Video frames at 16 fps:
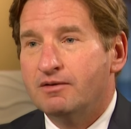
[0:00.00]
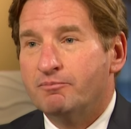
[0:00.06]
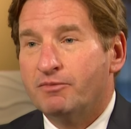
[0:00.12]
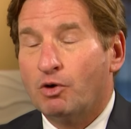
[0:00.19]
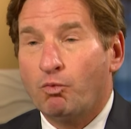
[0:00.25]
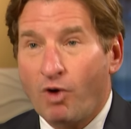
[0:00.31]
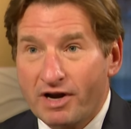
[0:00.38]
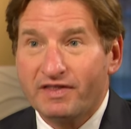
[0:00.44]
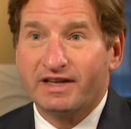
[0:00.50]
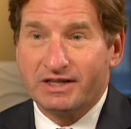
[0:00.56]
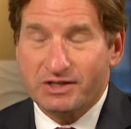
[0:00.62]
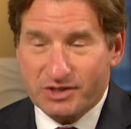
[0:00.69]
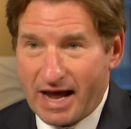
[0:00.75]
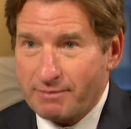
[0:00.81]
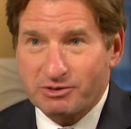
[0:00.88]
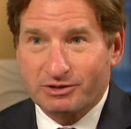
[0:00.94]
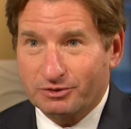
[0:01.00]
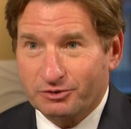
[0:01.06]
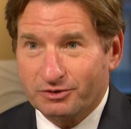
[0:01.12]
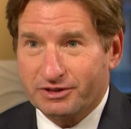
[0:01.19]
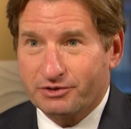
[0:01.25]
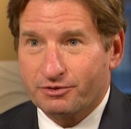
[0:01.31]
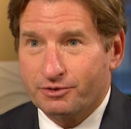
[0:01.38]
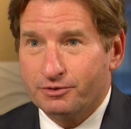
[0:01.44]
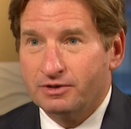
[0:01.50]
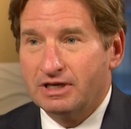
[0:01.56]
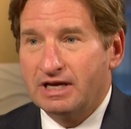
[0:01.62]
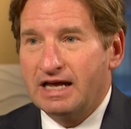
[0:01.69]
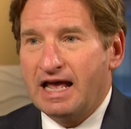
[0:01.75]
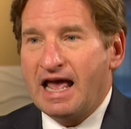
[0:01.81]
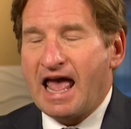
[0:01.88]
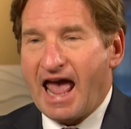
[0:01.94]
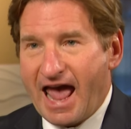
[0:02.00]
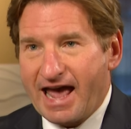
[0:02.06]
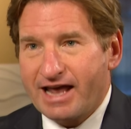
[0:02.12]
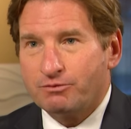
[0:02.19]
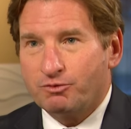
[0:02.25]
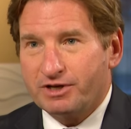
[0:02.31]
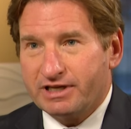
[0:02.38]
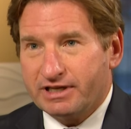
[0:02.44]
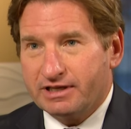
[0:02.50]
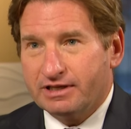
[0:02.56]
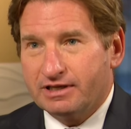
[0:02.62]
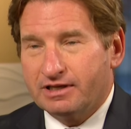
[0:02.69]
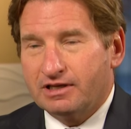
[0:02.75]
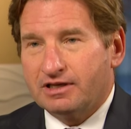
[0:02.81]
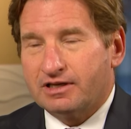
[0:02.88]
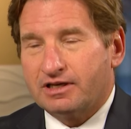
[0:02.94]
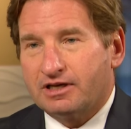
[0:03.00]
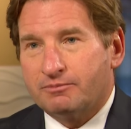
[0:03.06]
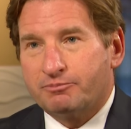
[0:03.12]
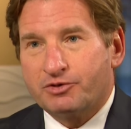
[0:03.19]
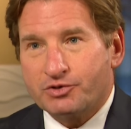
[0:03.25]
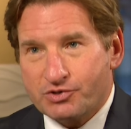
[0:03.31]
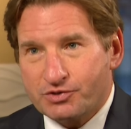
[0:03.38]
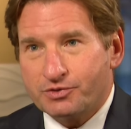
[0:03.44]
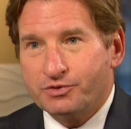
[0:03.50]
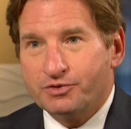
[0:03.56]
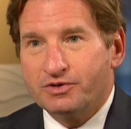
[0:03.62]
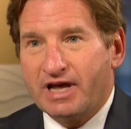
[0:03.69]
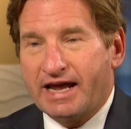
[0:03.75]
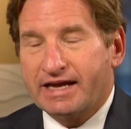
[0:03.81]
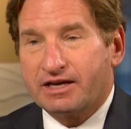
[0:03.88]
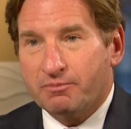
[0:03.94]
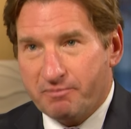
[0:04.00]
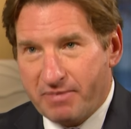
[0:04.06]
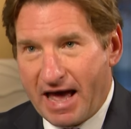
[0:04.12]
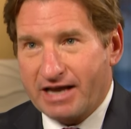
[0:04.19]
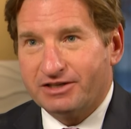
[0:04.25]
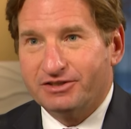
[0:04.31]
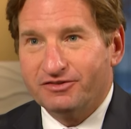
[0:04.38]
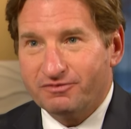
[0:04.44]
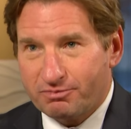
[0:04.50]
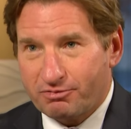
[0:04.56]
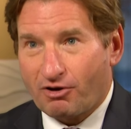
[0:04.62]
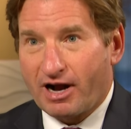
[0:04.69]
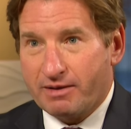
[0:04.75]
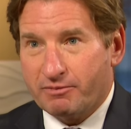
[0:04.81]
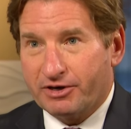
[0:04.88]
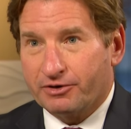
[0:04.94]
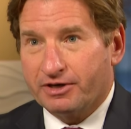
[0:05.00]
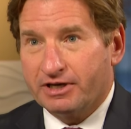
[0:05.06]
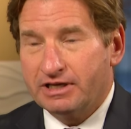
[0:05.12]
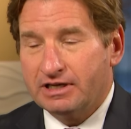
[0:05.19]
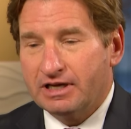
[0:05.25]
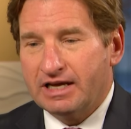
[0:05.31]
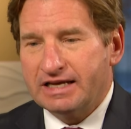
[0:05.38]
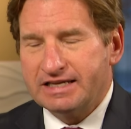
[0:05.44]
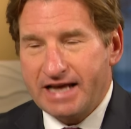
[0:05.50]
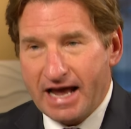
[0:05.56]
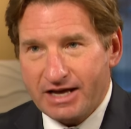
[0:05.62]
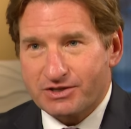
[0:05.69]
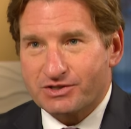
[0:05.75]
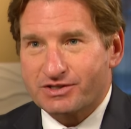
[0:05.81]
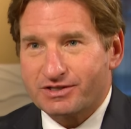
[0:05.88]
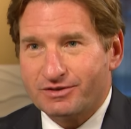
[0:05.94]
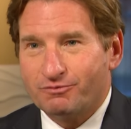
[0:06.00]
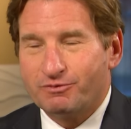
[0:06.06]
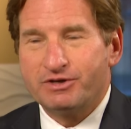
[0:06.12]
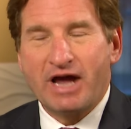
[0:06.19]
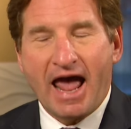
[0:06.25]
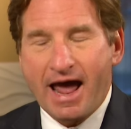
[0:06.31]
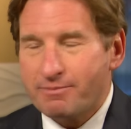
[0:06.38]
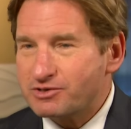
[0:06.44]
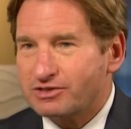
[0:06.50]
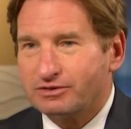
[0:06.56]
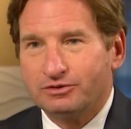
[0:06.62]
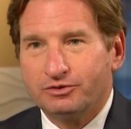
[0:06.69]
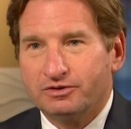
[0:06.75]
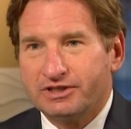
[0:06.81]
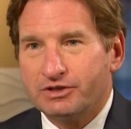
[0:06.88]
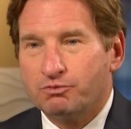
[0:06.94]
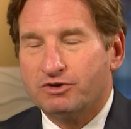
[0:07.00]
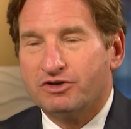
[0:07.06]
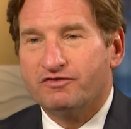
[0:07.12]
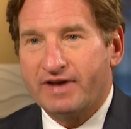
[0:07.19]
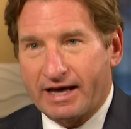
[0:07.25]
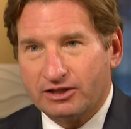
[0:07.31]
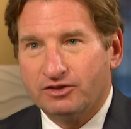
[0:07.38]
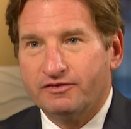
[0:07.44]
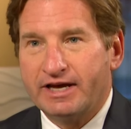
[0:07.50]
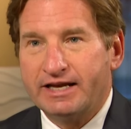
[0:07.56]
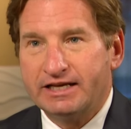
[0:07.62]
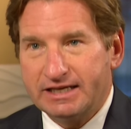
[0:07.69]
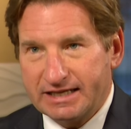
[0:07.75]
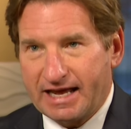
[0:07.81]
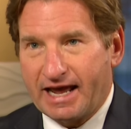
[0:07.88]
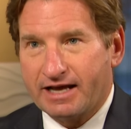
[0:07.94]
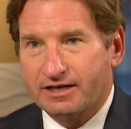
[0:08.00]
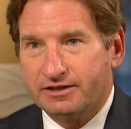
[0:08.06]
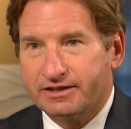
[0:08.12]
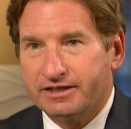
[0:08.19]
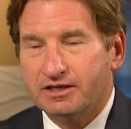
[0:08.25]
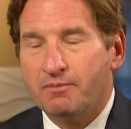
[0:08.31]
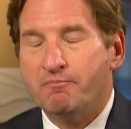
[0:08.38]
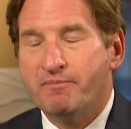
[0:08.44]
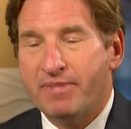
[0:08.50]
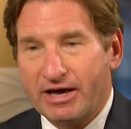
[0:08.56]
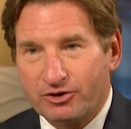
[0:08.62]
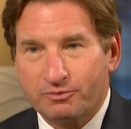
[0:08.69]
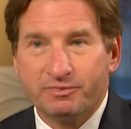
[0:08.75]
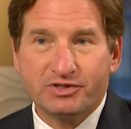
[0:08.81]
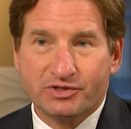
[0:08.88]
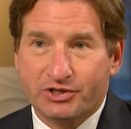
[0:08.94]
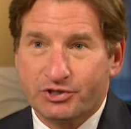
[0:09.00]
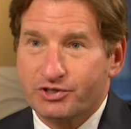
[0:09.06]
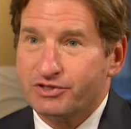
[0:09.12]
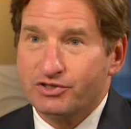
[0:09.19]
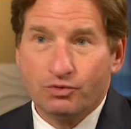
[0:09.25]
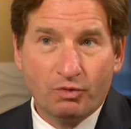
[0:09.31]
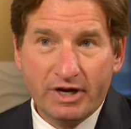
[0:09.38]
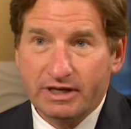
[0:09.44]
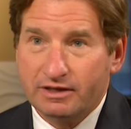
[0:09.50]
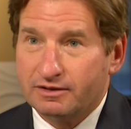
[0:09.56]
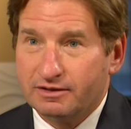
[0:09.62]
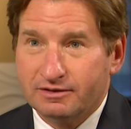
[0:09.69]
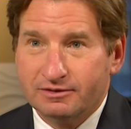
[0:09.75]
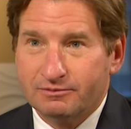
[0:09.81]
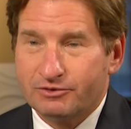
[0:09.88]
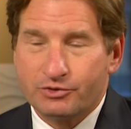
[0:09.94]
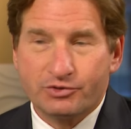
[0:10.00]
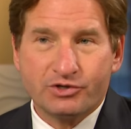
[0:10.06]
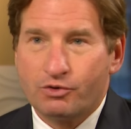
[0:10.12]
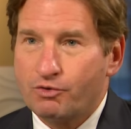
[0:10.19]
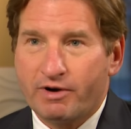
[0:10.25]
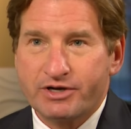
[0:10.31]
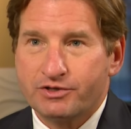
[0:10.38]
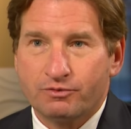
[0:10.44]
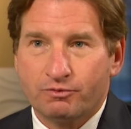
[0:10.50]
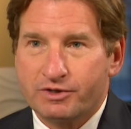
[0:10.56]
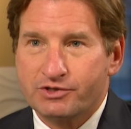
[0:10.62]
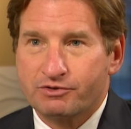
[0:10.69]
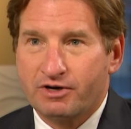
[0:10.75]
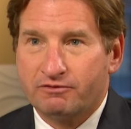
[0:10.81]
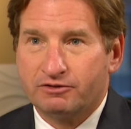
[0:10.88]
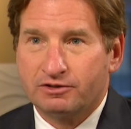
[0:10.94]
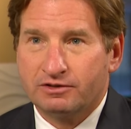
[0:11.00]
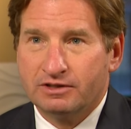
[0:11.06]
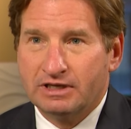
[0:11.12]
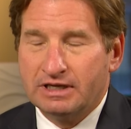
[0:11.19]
But one thing is absolutely true. Mm. Had we uh, pursued a competitive primary, yes, we absolutely would have elevated a candidate better positioned to win. There's no question whatsoever.